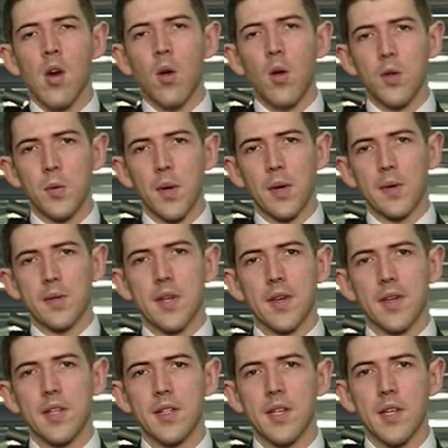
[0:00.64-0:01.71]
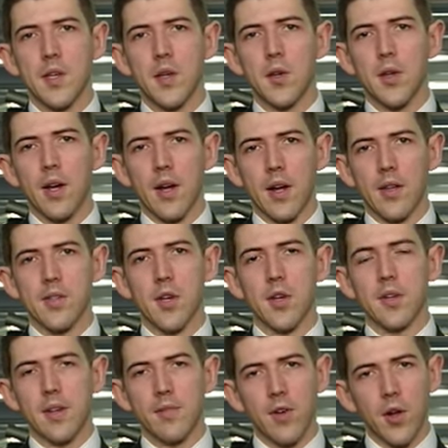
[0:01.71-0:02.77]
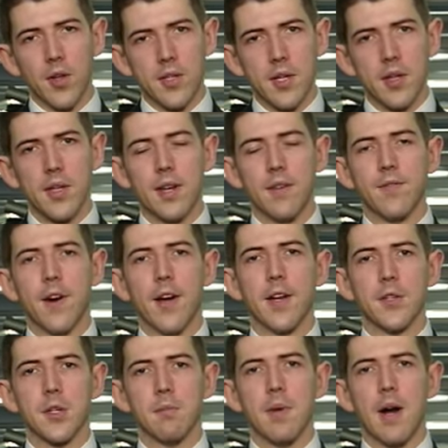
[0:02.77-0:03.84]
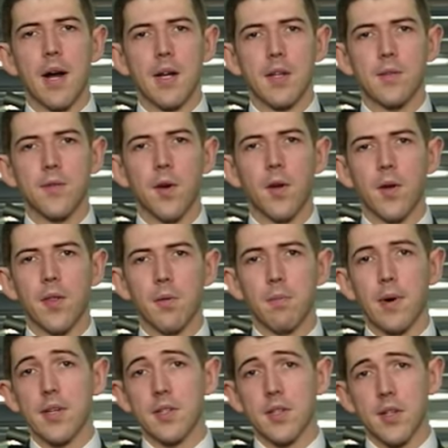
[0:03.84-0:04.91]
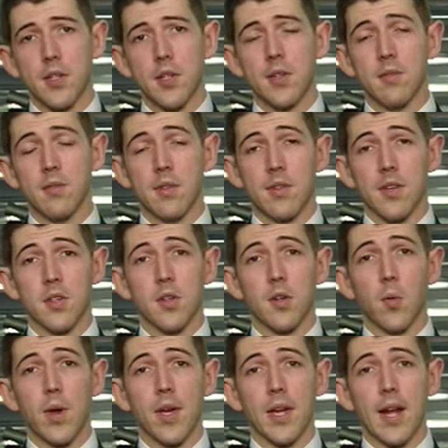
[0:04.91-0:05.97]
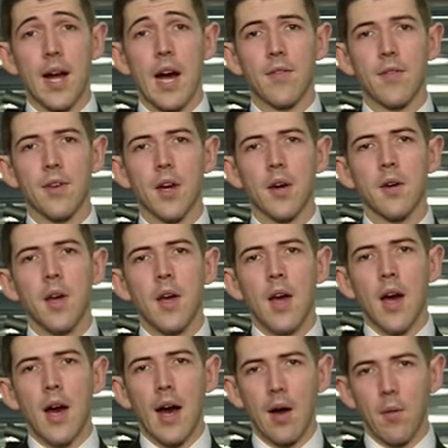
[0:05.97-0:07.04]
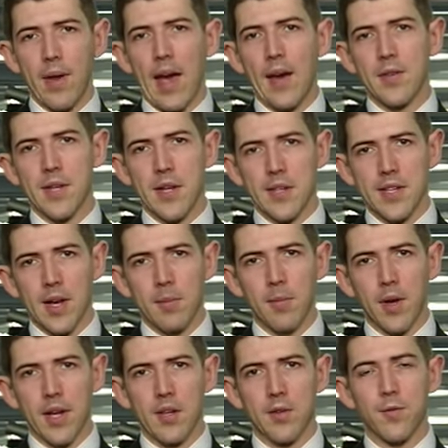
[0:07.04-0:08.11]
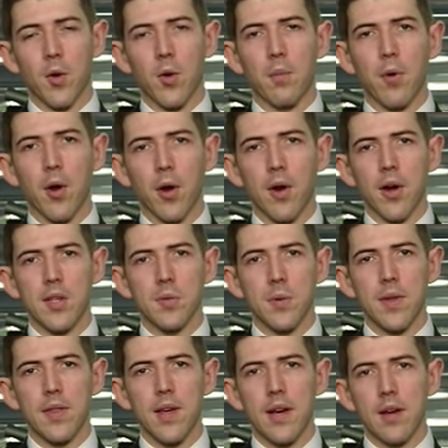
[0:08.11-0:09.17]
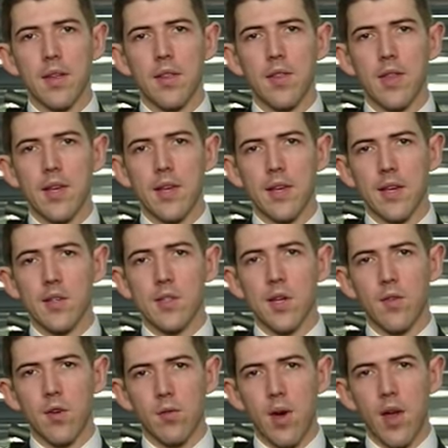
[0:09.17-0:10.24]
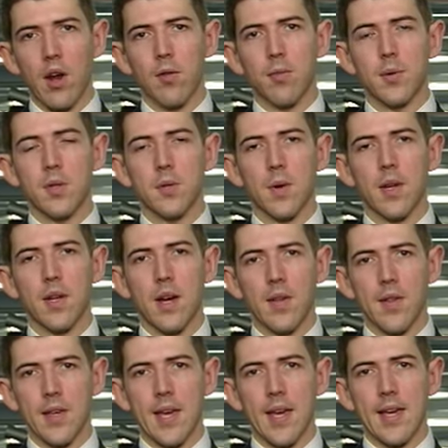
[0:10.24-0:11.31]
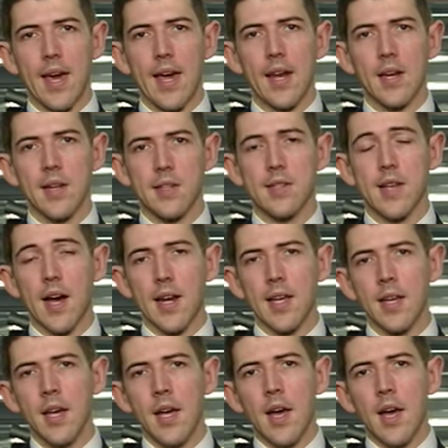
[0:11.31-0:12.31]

This week we've seen continued uncertainty and volatility in financial markets following the Brexit decision a week and a half ago. We have seen some, forward progress with the Conservative runoff between the key candidates starting.